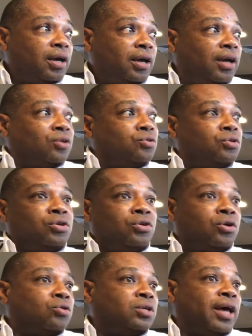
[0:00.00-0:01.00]
And who do you
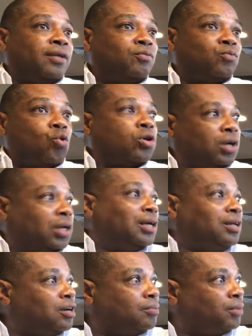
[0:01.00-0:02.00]
know that want to
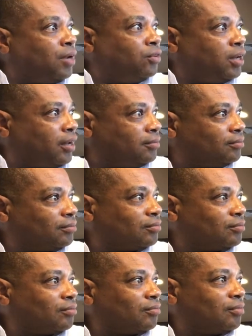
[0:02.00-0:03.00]
clean up every day?
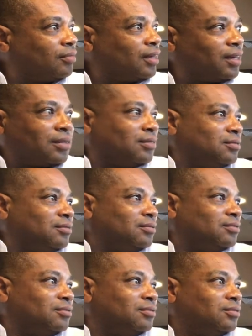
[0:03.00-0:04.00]

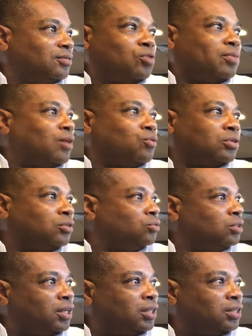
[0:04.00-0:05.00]
Nobody. Nobody want to do
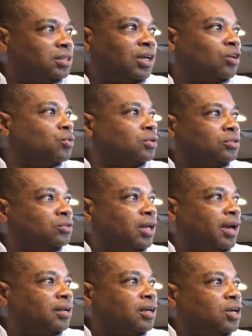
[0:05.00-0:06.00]
dishes. They don't want to do
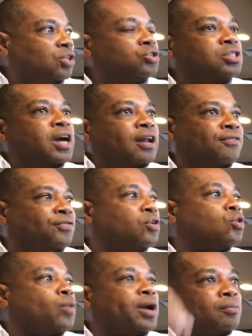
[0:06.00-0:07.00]
that. You just got to
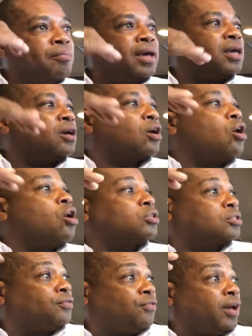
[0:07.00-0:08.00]
figure a way to make day. it
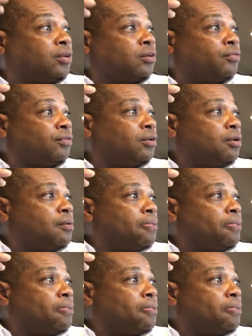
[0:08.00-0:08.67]
cost effective.